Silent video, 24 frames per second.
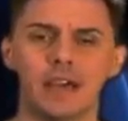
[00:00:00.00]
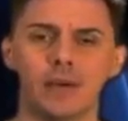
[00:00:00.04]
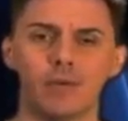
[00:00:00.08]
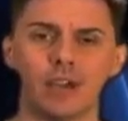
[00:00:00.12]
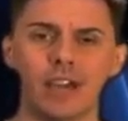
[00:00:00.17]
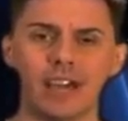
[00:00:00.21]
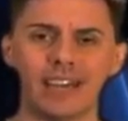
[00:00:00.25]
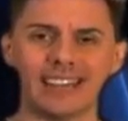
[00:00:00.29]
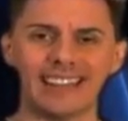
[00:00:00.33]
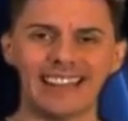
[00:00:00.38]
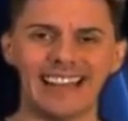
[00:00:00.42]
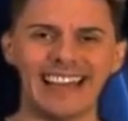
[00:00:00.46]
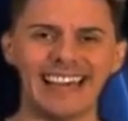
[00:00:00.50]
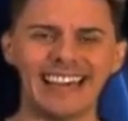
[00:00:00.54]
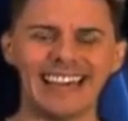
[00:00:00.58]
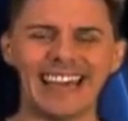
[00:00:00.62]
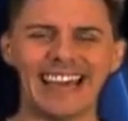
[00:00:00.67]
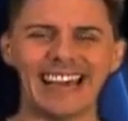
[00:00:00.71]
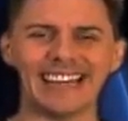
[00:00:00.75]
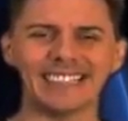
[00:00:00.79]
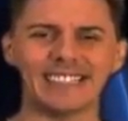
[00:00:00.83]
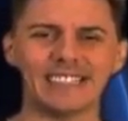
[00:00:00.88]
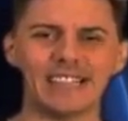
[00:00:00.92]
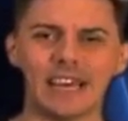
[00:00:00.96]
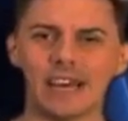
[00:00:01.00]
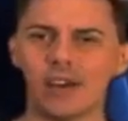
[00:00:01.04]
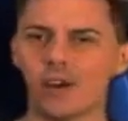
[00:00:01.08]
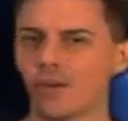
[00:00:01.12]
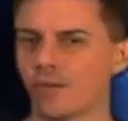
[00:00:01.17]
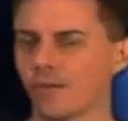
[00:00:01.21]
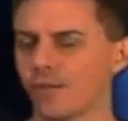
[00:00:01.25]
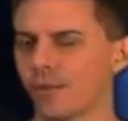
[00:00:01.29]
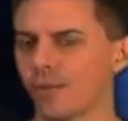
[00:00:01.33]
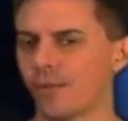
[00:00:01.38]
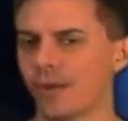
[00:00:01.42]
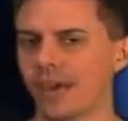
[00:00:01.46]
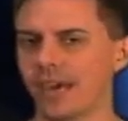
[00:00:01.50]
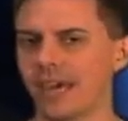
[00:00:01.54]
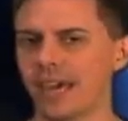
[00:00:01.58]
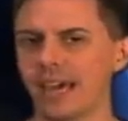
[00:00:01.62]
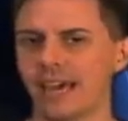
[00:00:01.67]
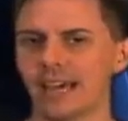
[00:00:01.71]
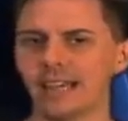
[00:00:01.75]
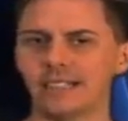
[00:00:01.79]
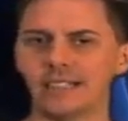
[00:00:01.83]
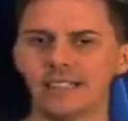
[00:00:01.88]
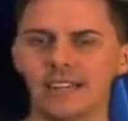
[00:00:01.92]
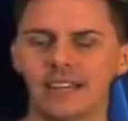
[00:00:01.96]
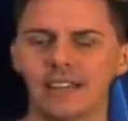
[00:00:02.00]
We had light cast day over the weekend.